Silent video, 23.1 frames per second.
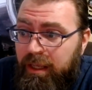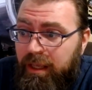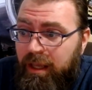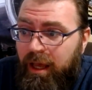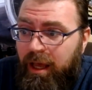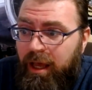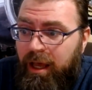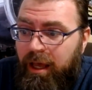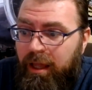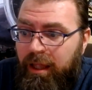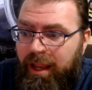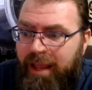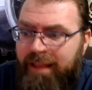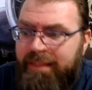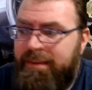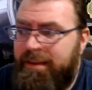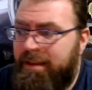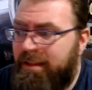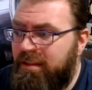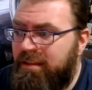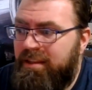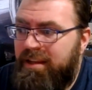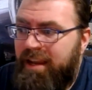At the
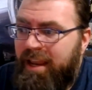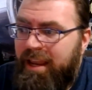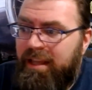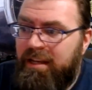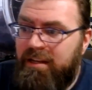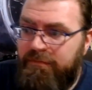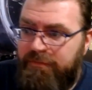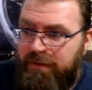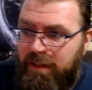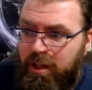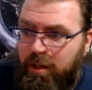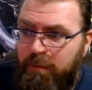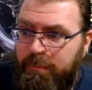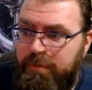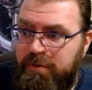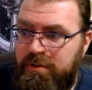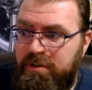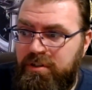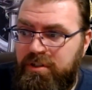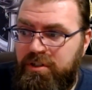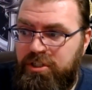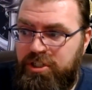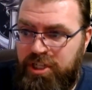end of the day, a
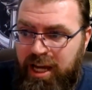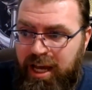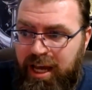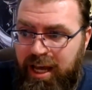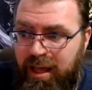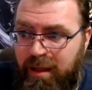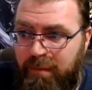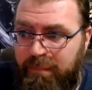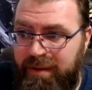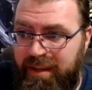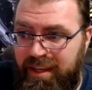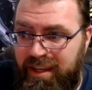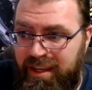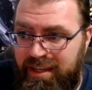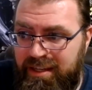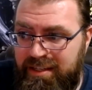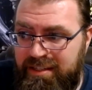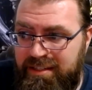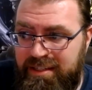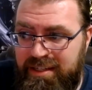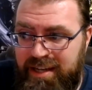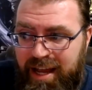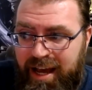developer's job
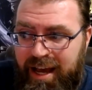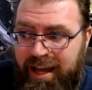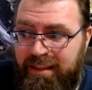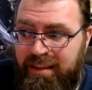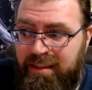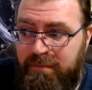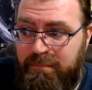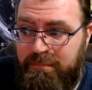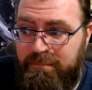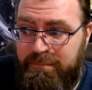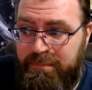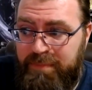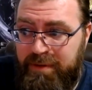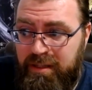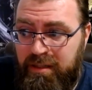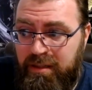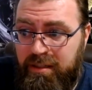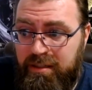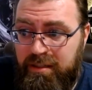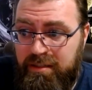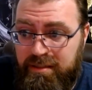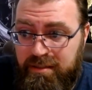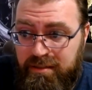is not to
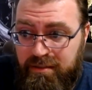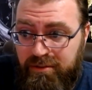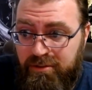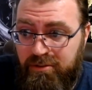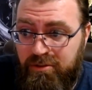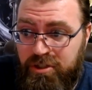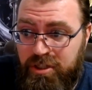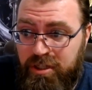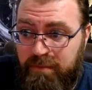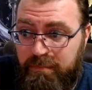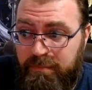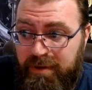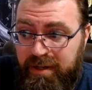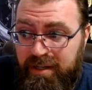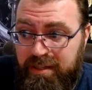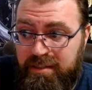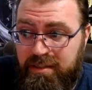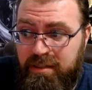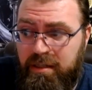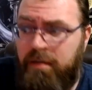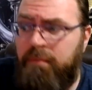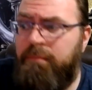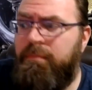build a solution, but
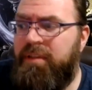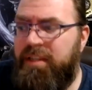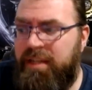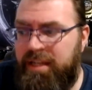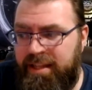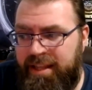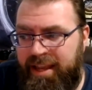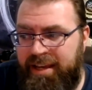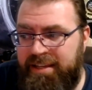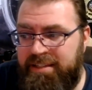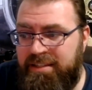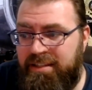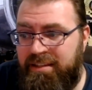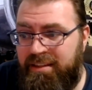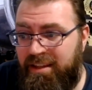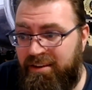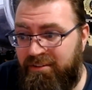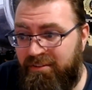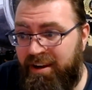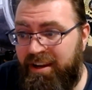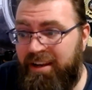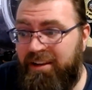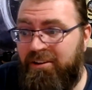it's to complete a task.
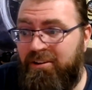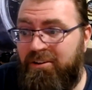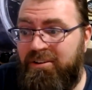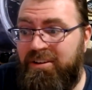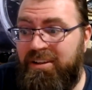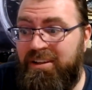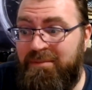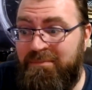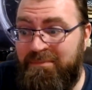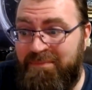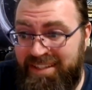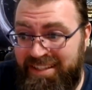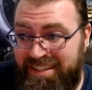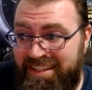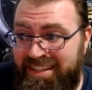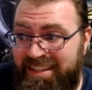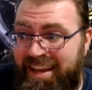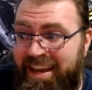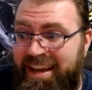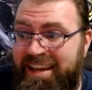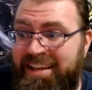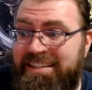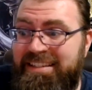They write code to complete the
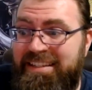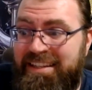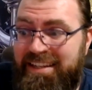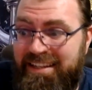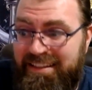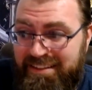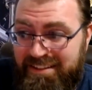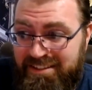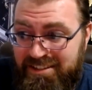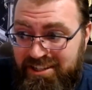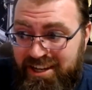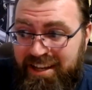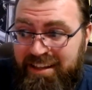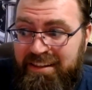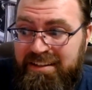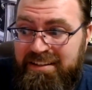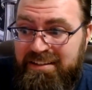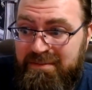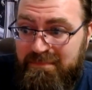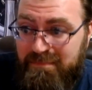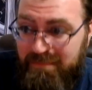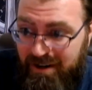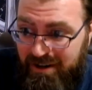task and get the
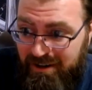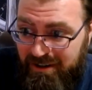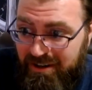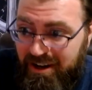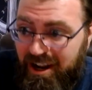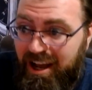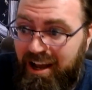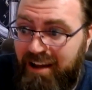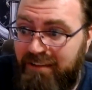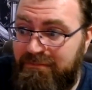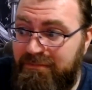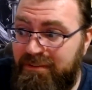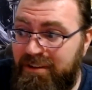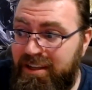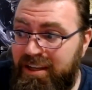checklist marked off.